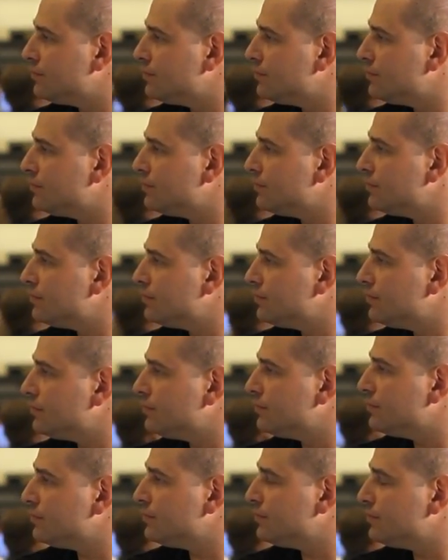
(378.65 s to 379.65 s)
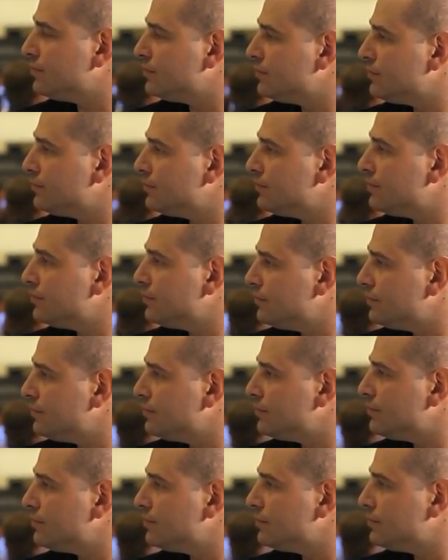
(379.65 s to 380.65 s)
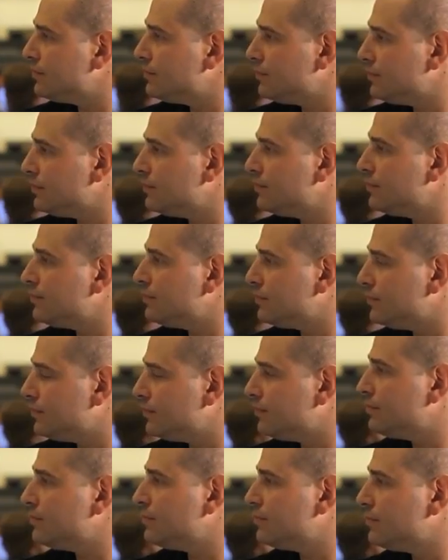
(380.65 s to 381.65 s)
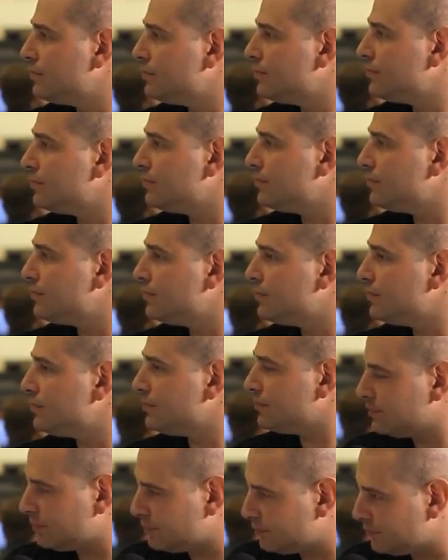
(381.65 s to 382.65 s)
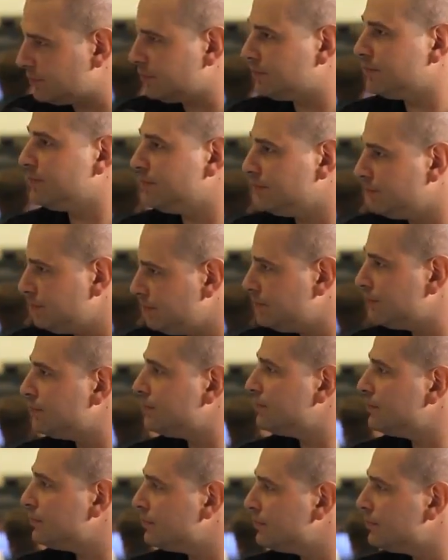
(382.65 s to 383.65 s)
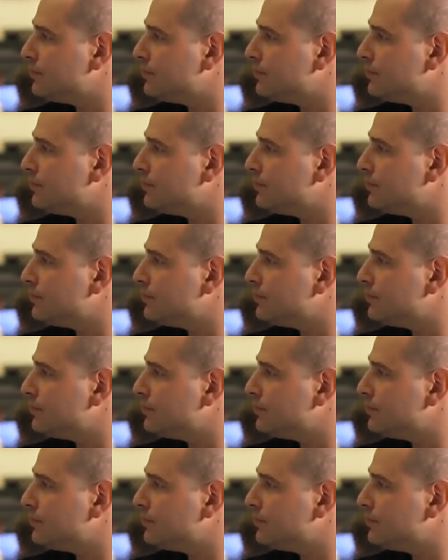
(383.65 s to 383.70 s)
(not speaking)